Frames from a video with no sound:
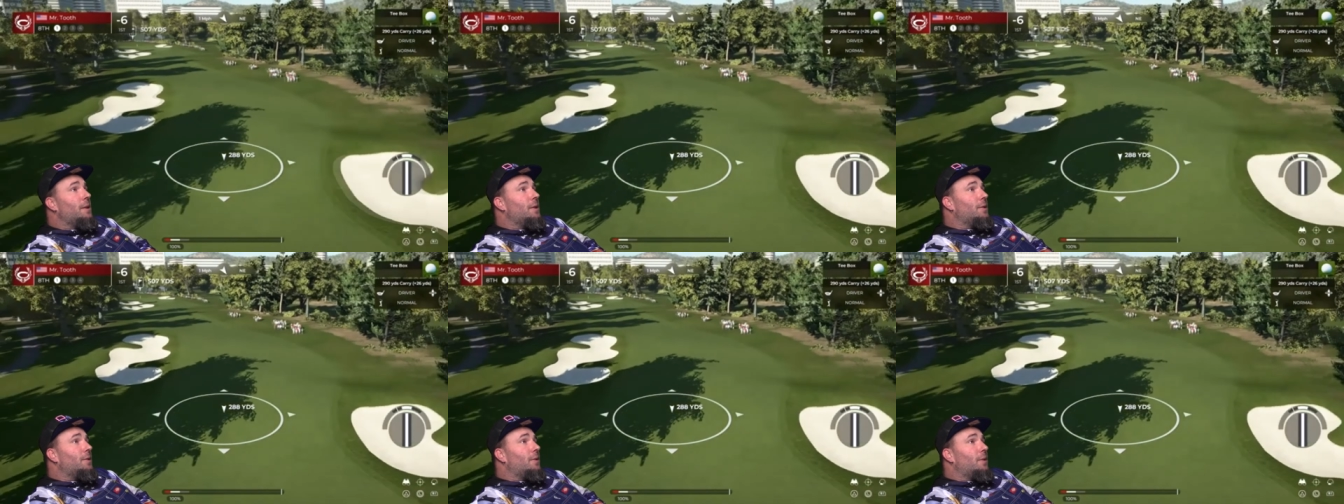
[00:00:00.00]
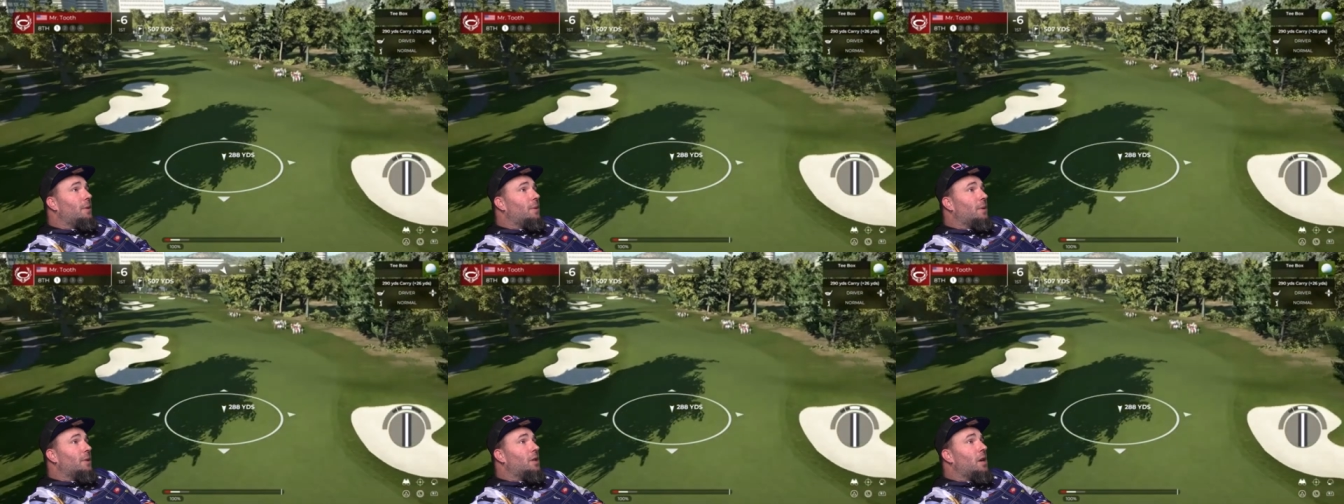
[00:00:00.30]
So,
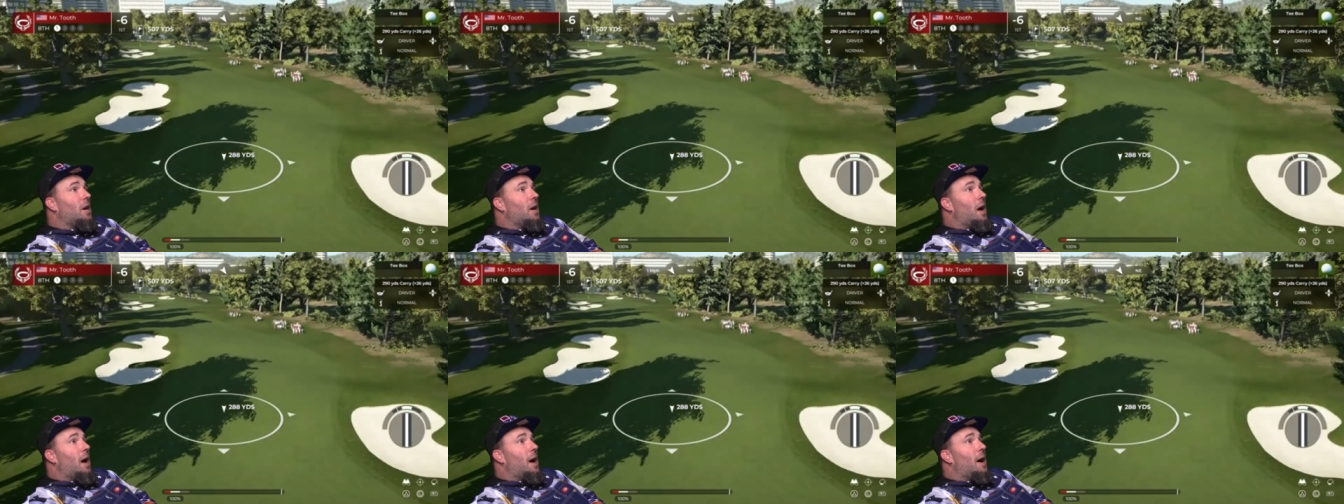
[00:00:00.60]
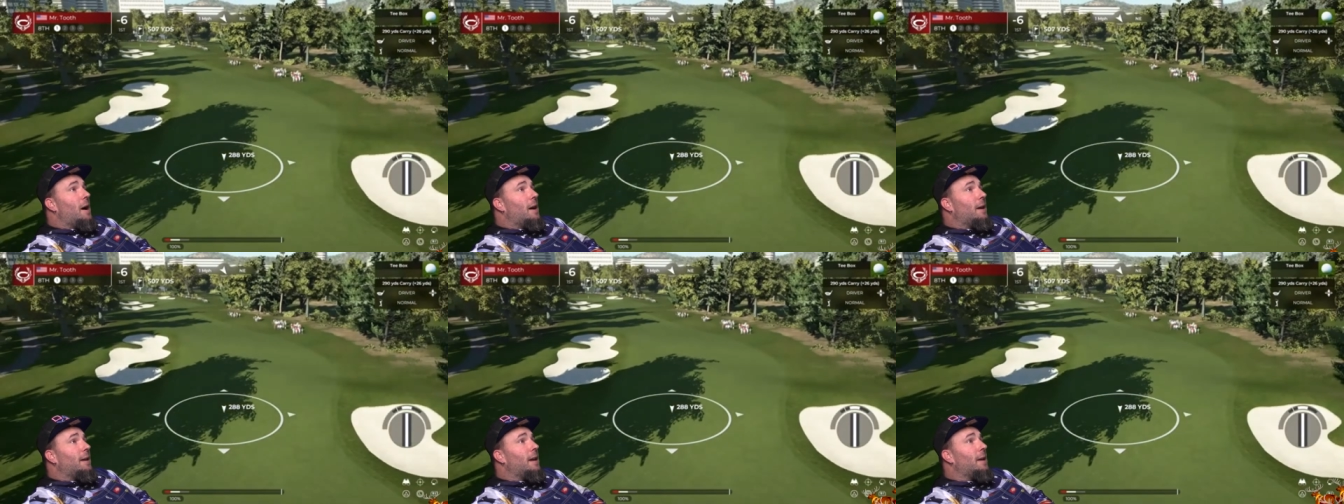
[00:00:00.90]
anyways,
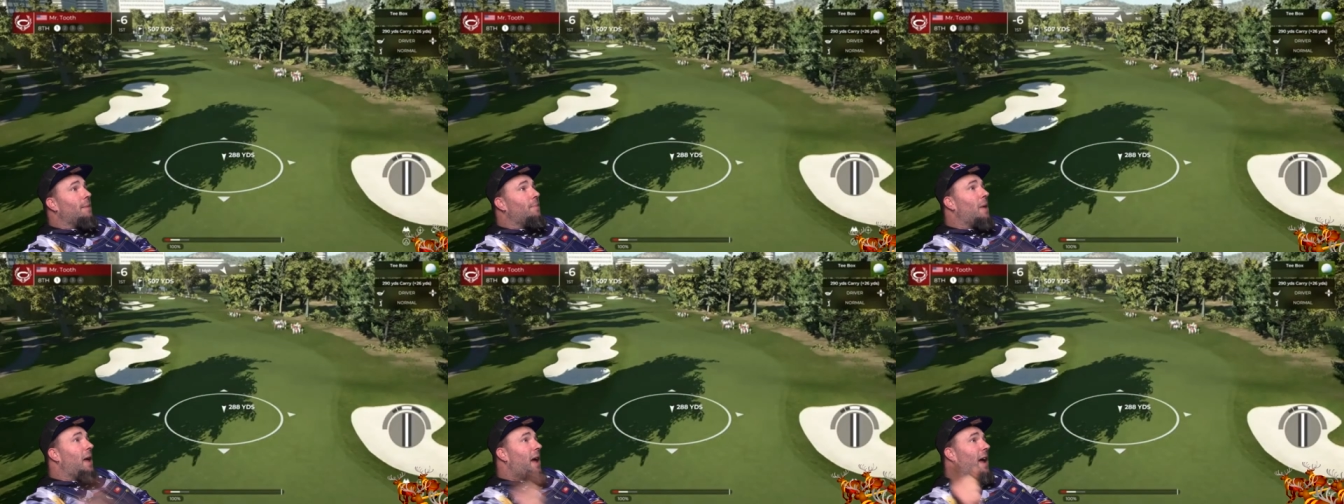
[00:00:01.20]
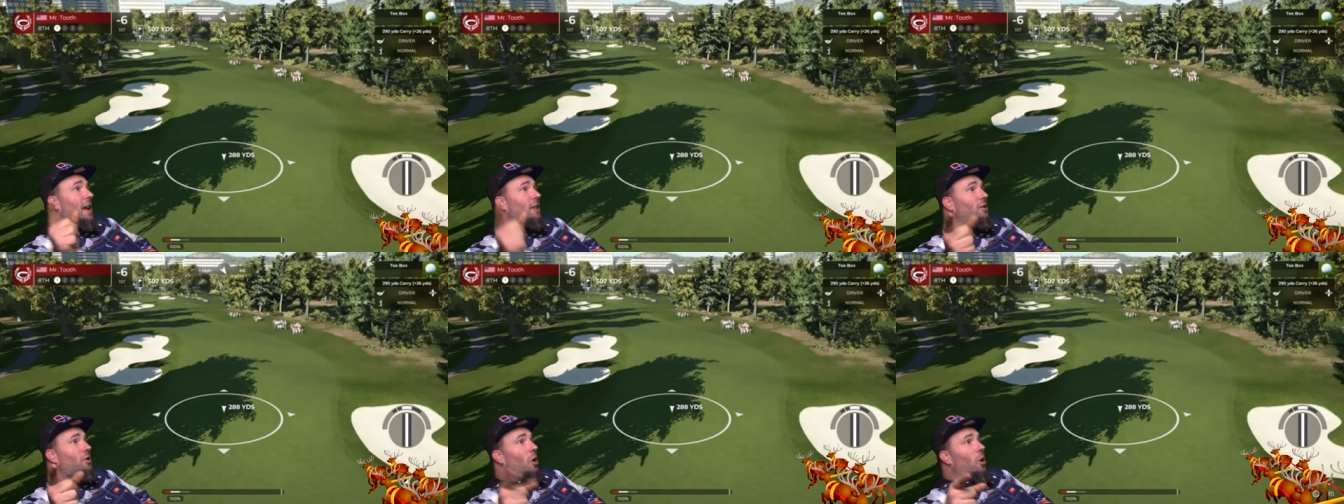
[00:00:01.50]
uh, again,
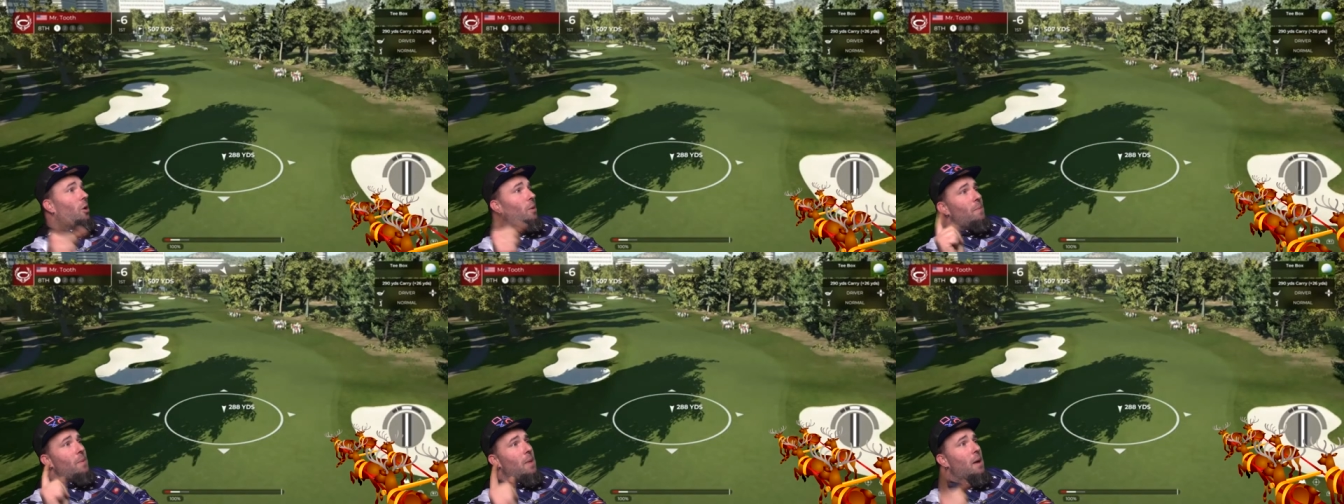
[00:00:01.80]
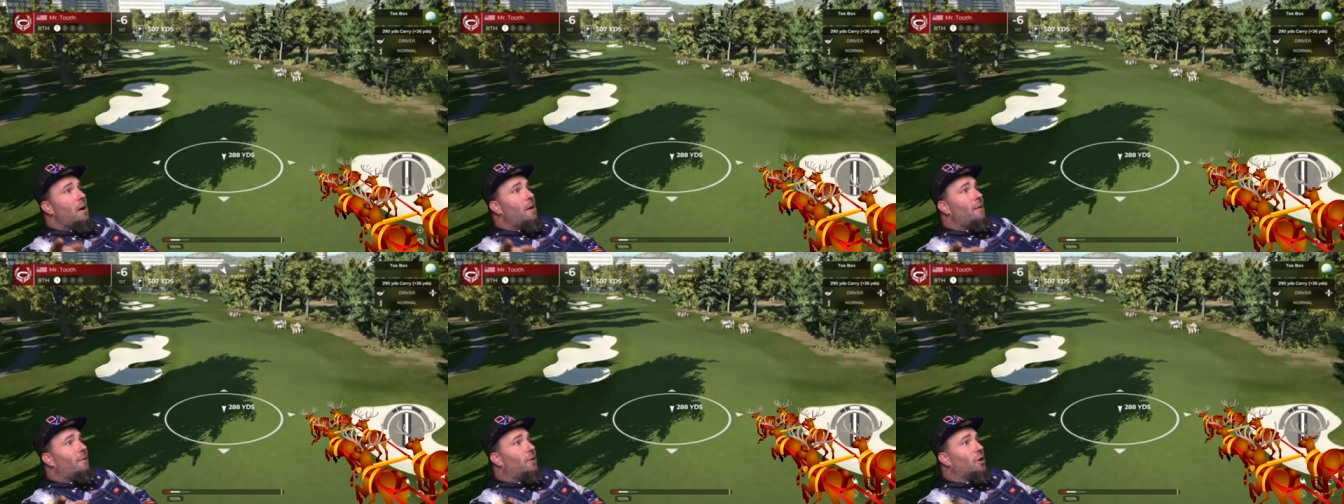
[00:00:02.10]
eighth hole,
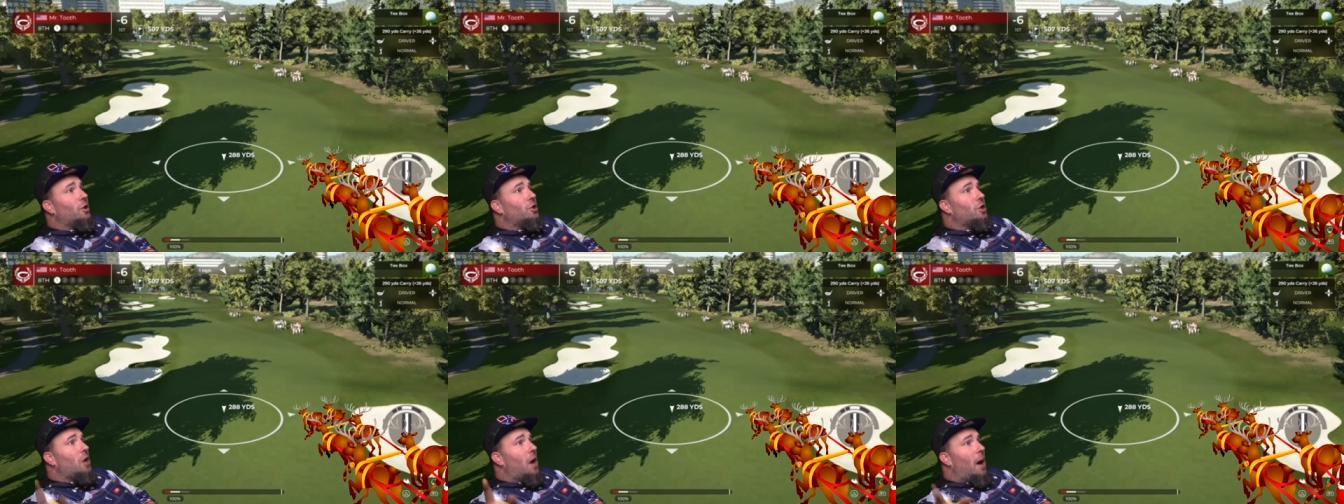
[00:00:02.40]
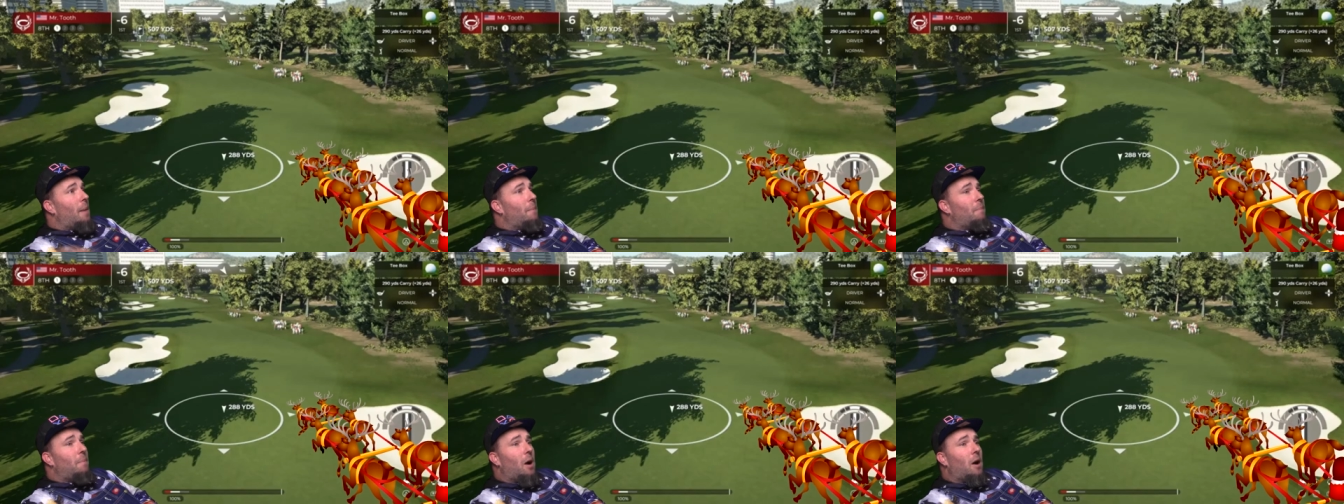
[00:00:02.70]
first
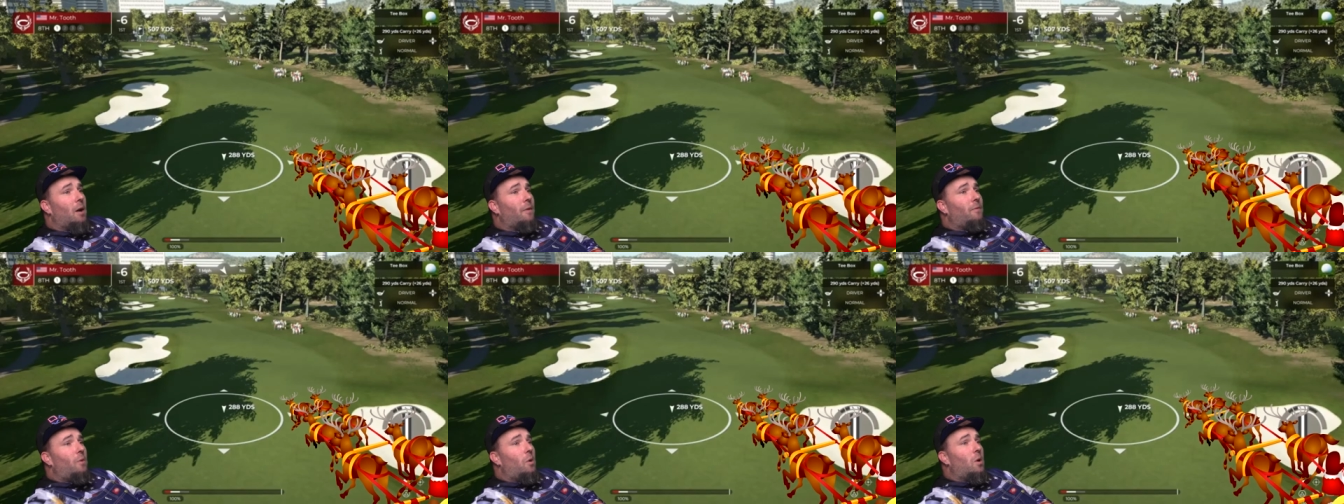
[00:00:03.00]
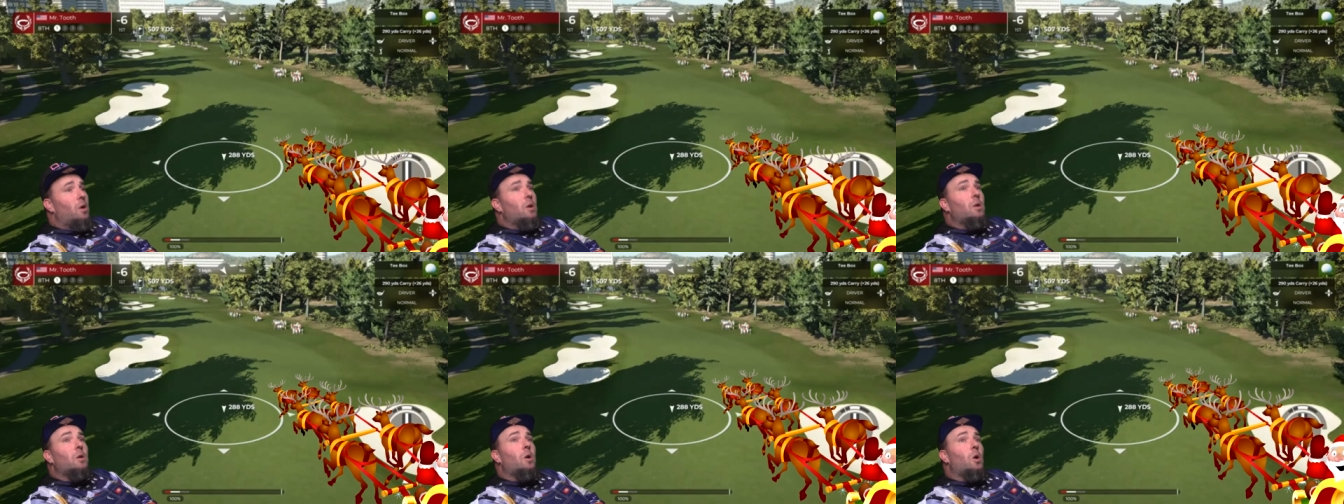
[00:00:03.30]
shot, par
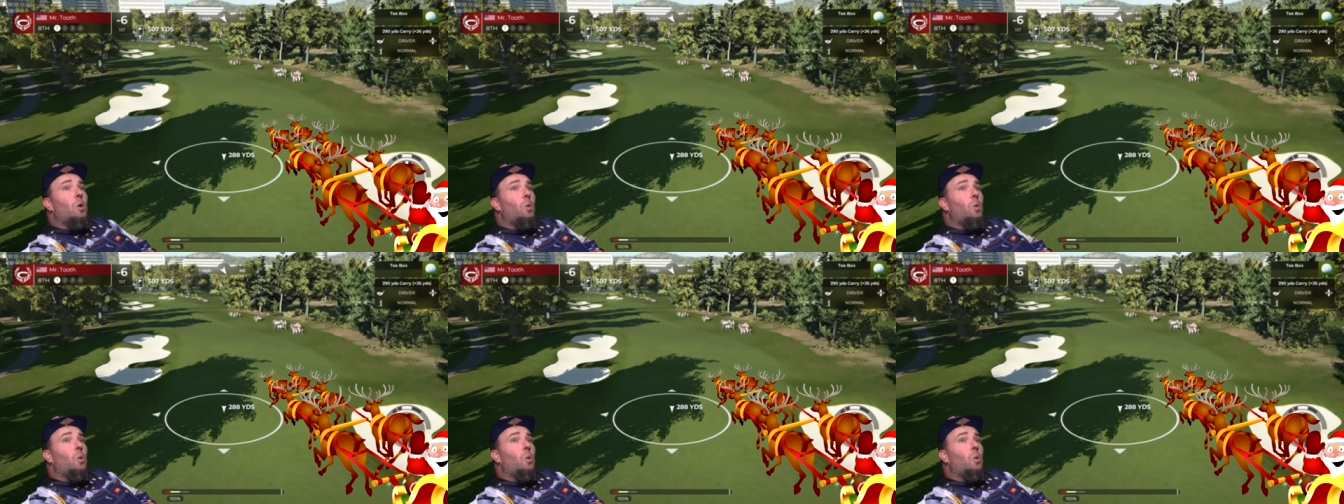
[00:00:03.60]
four.